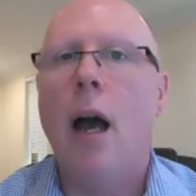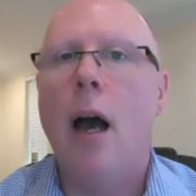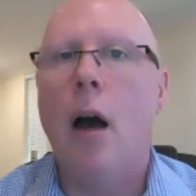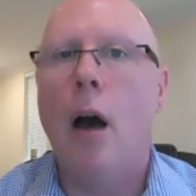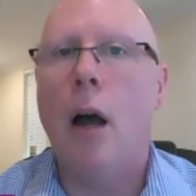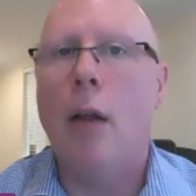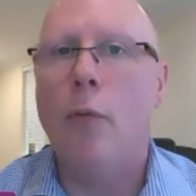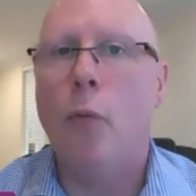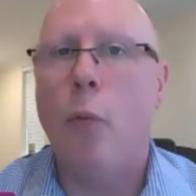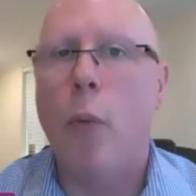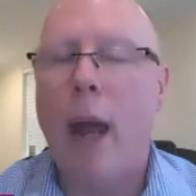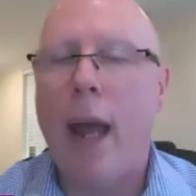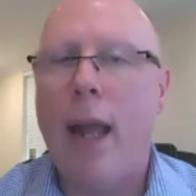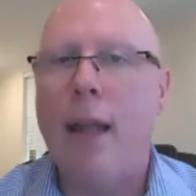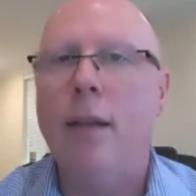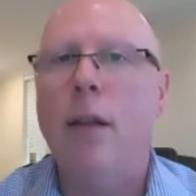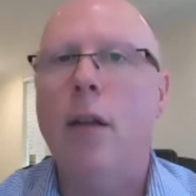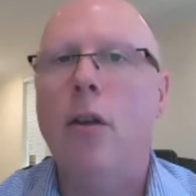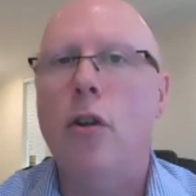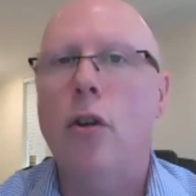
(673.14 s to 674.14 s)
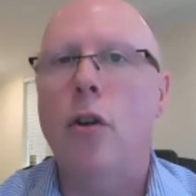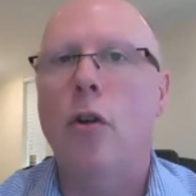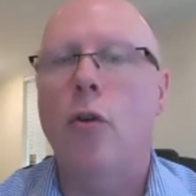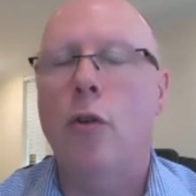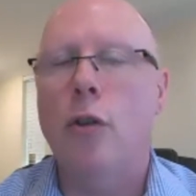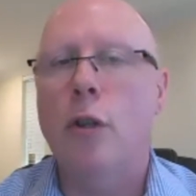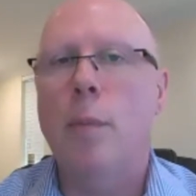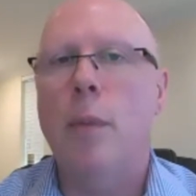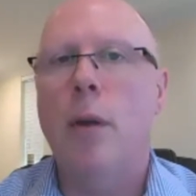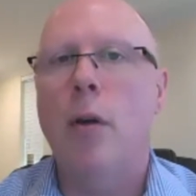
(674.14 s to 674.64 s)
and when you're
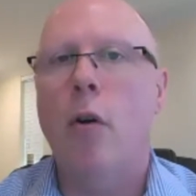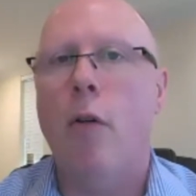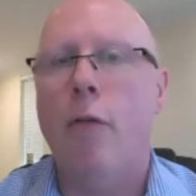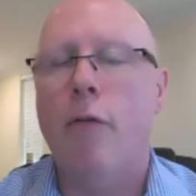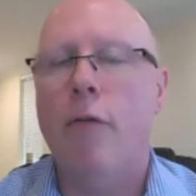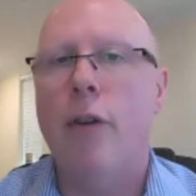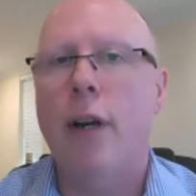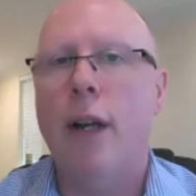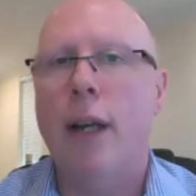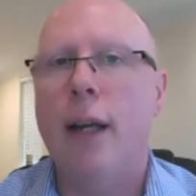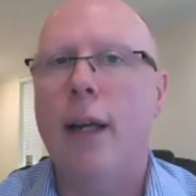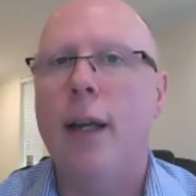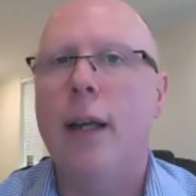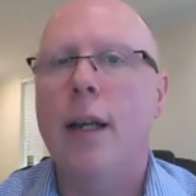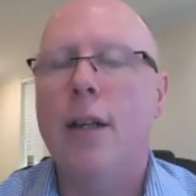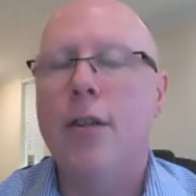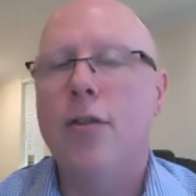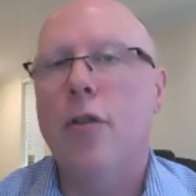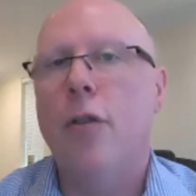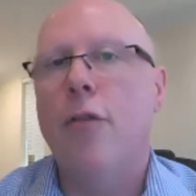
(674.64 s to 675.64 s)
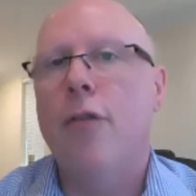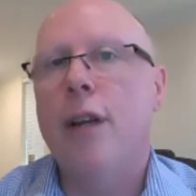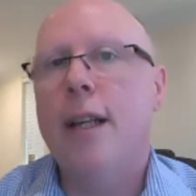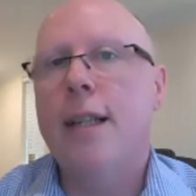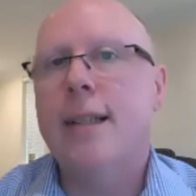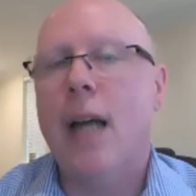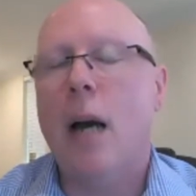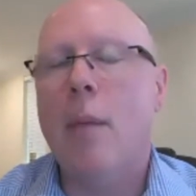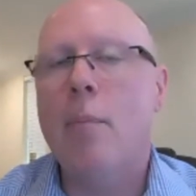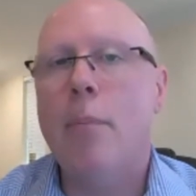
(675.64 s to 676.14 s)
going to be offering it. So for
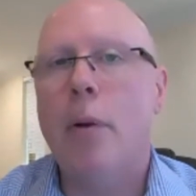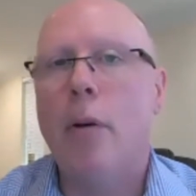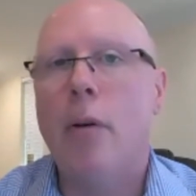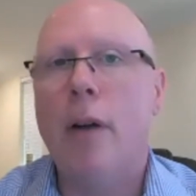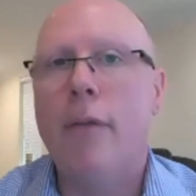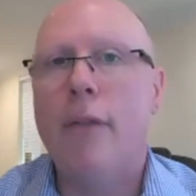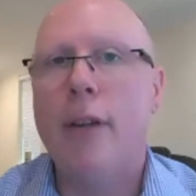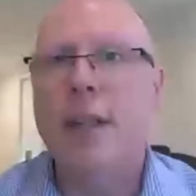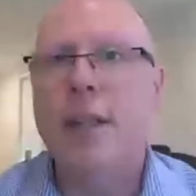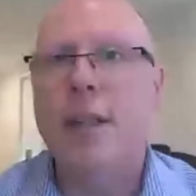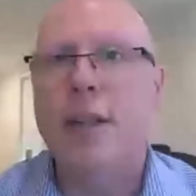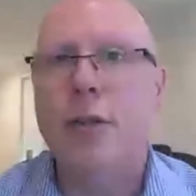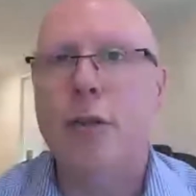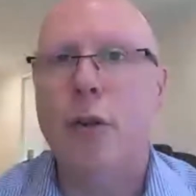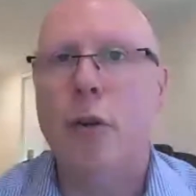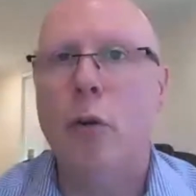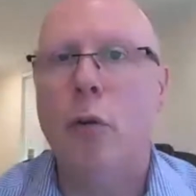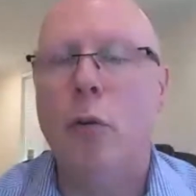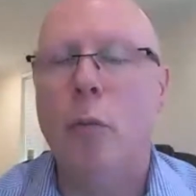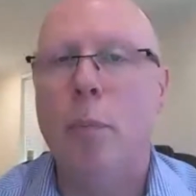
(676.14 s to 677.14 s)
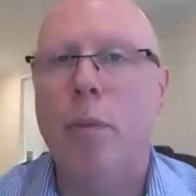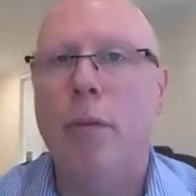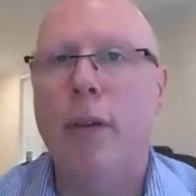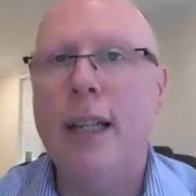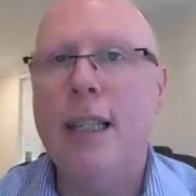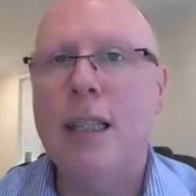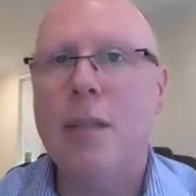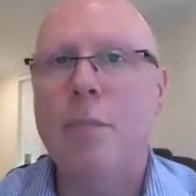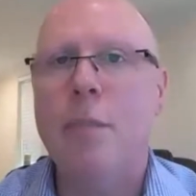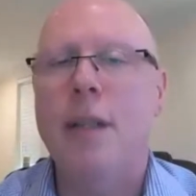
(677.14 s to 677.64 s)
example, if it's school
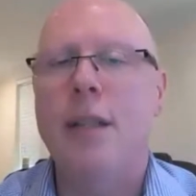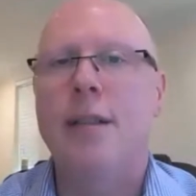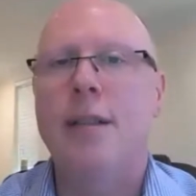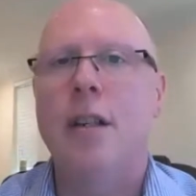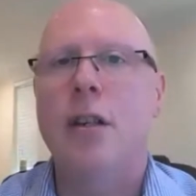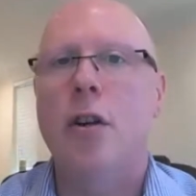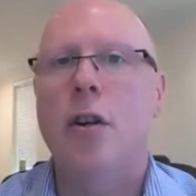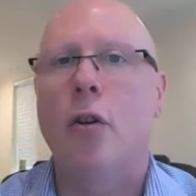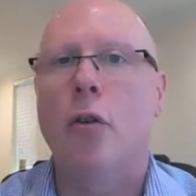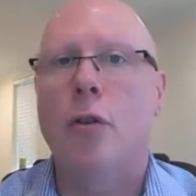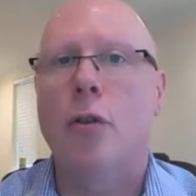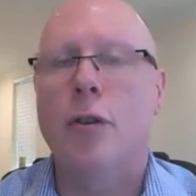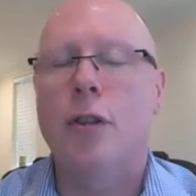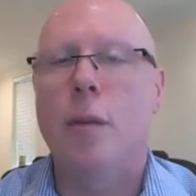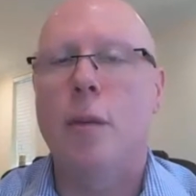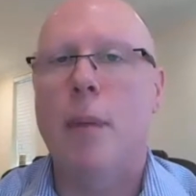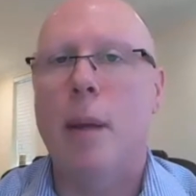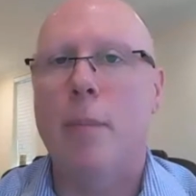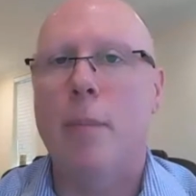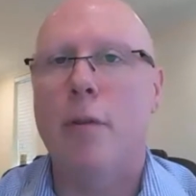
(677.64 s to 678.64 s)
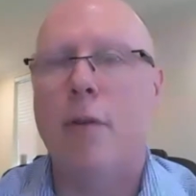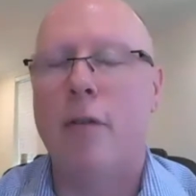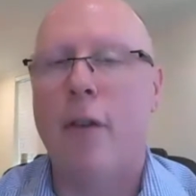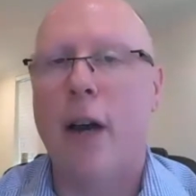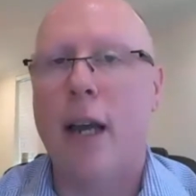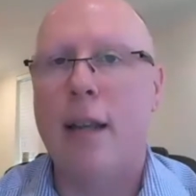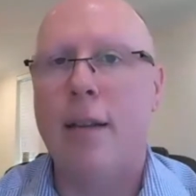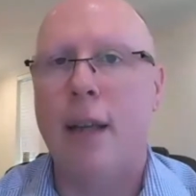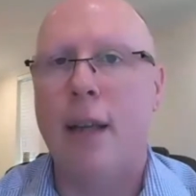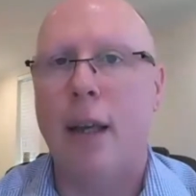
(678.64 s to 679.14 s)
placements that you're going to be
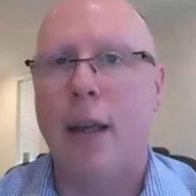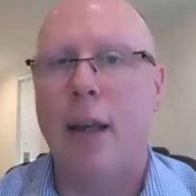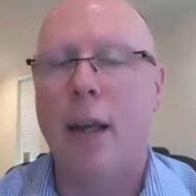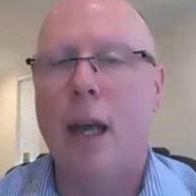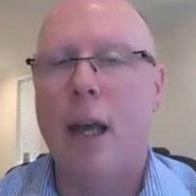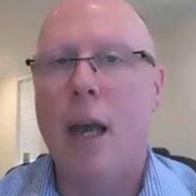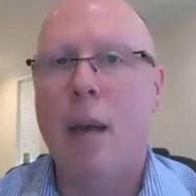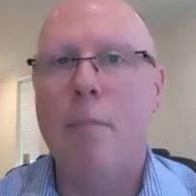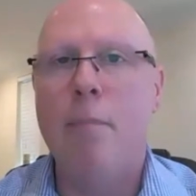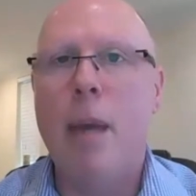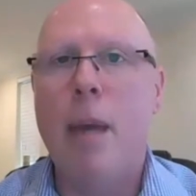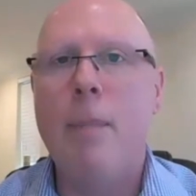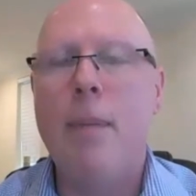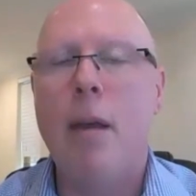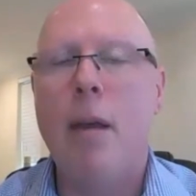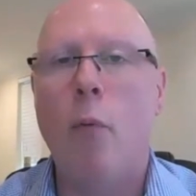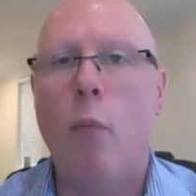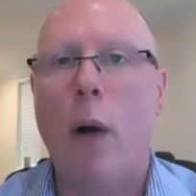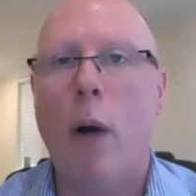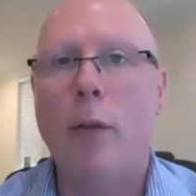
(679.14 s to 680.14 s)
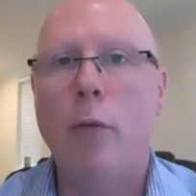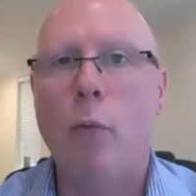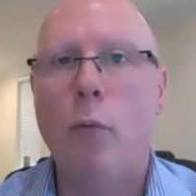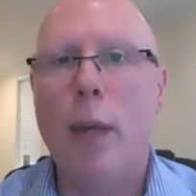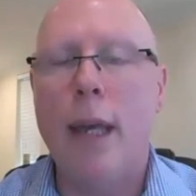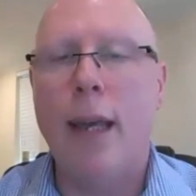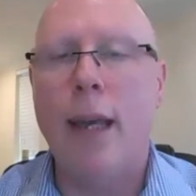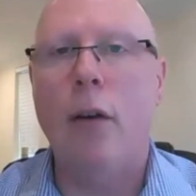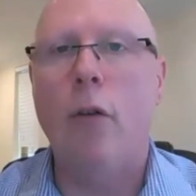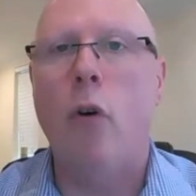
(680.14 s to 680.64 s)
providing, maybe 1
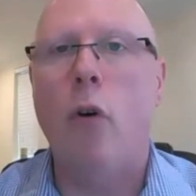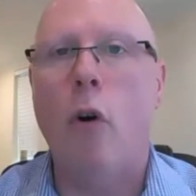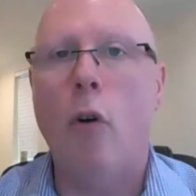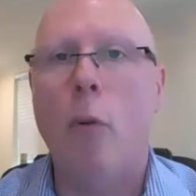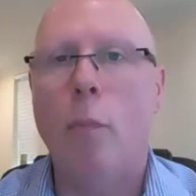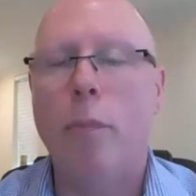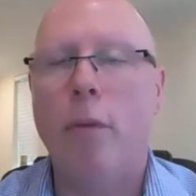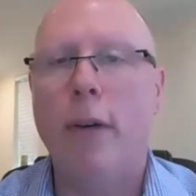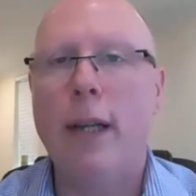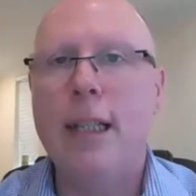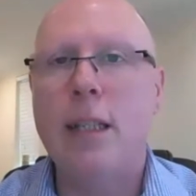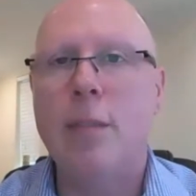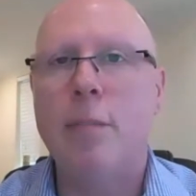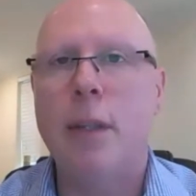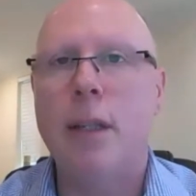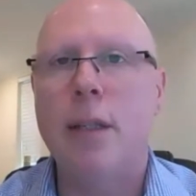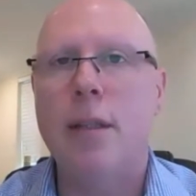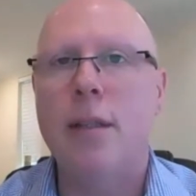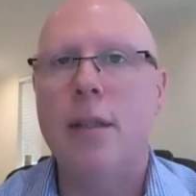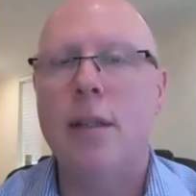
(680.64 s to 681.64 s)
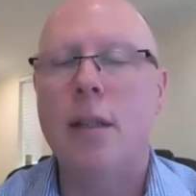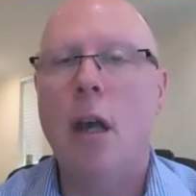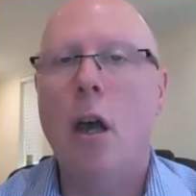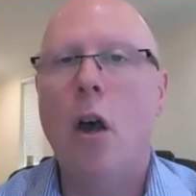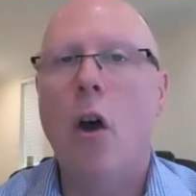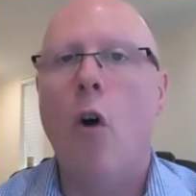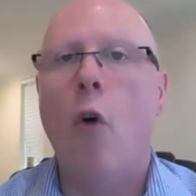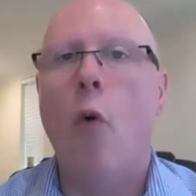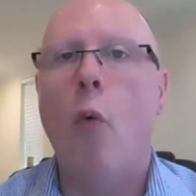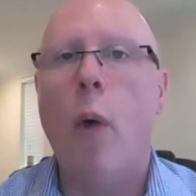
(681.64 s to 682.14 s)
week long placements,
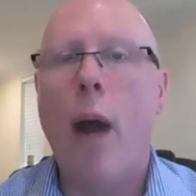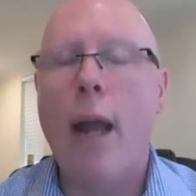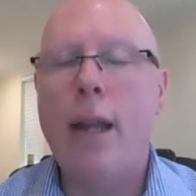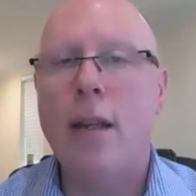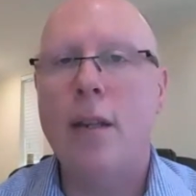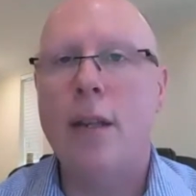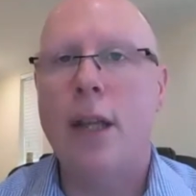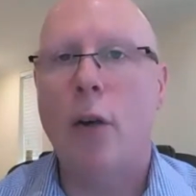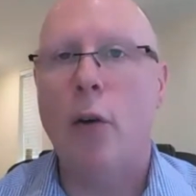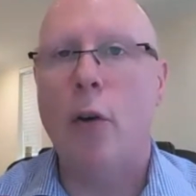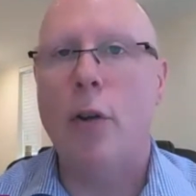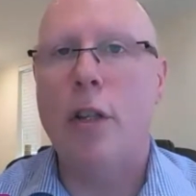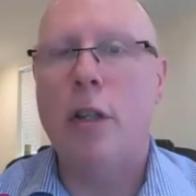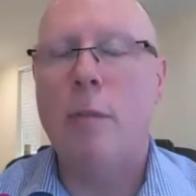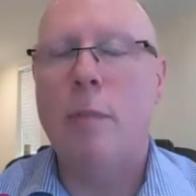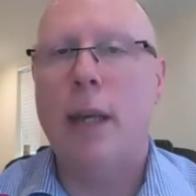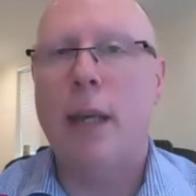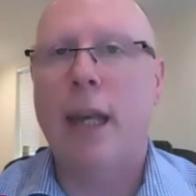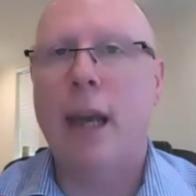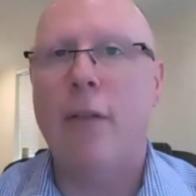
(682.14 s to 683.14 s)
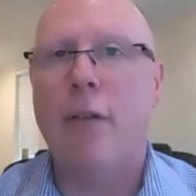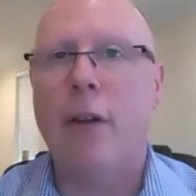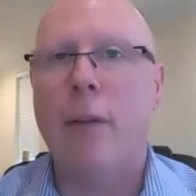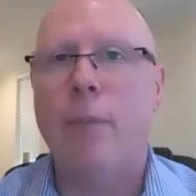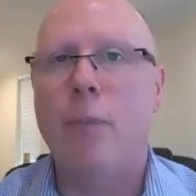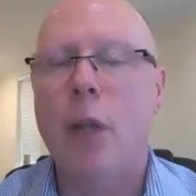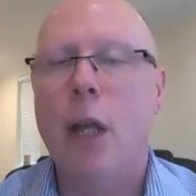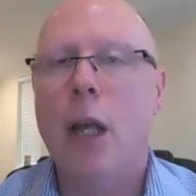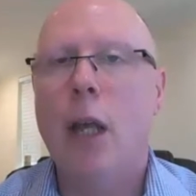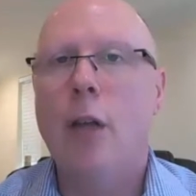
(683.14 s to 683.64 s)
when are they going to be
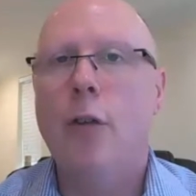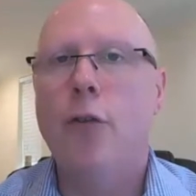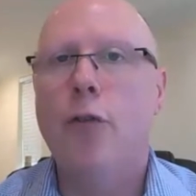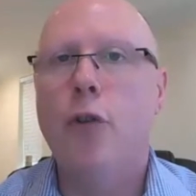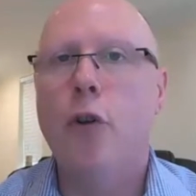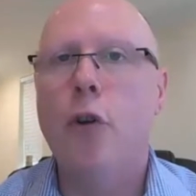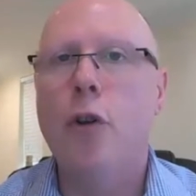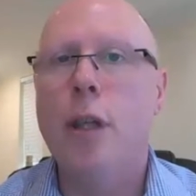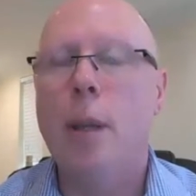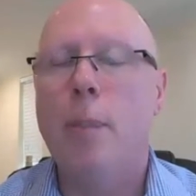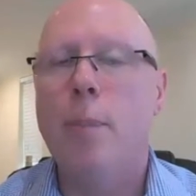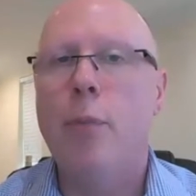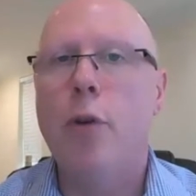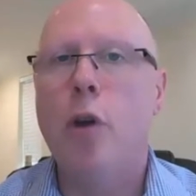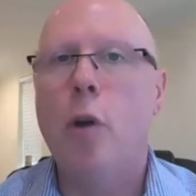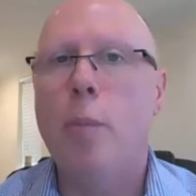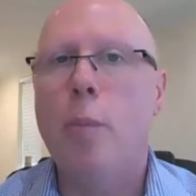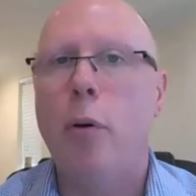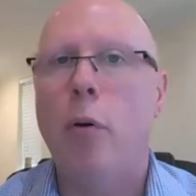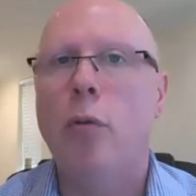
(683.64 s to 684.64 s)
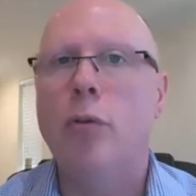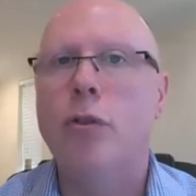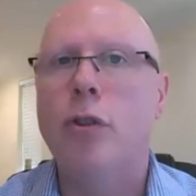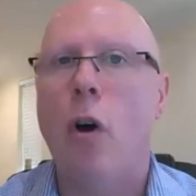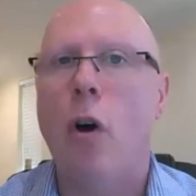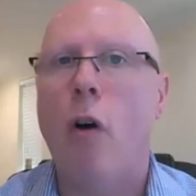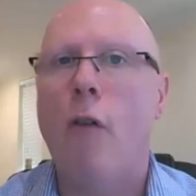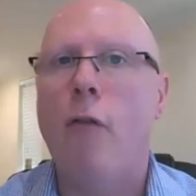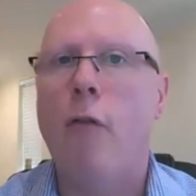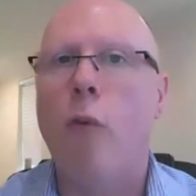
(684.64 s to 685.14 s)
given, to the pupils
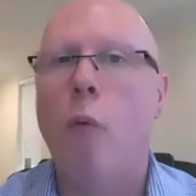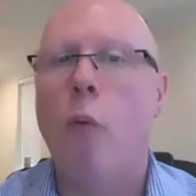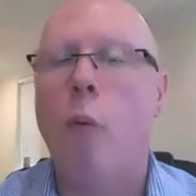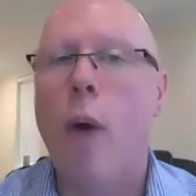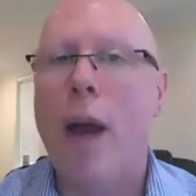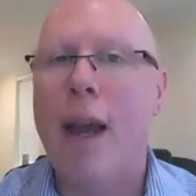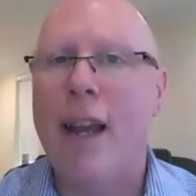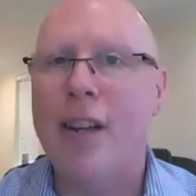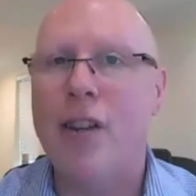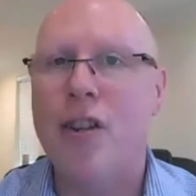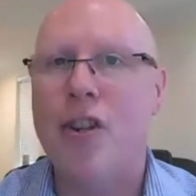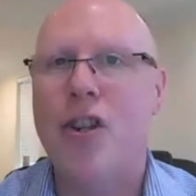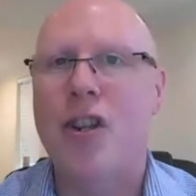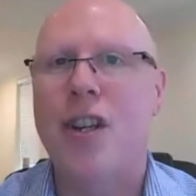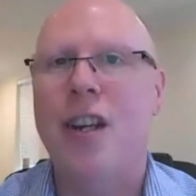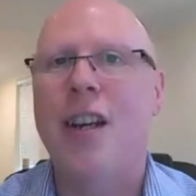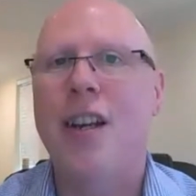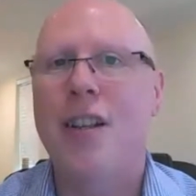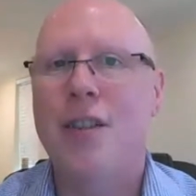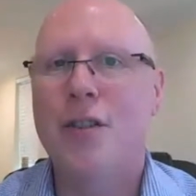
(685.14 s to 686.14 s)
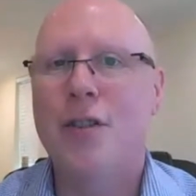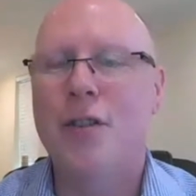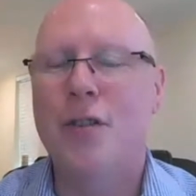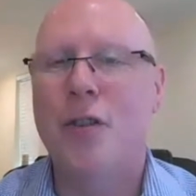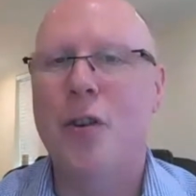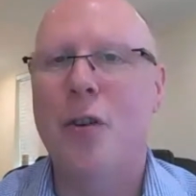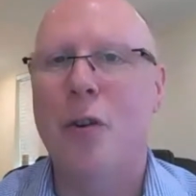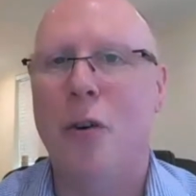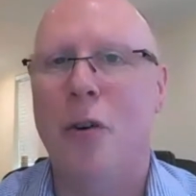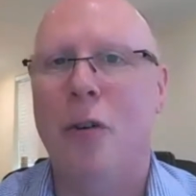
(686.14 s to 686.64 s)
of which
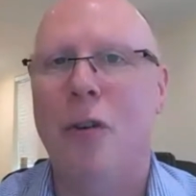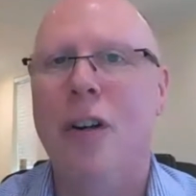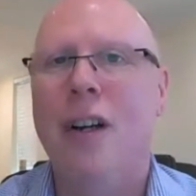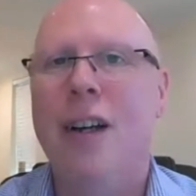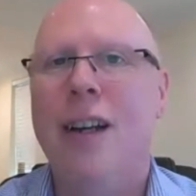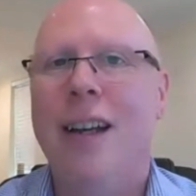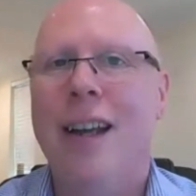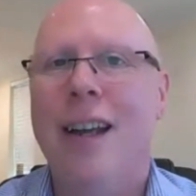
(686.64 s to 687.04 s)
school,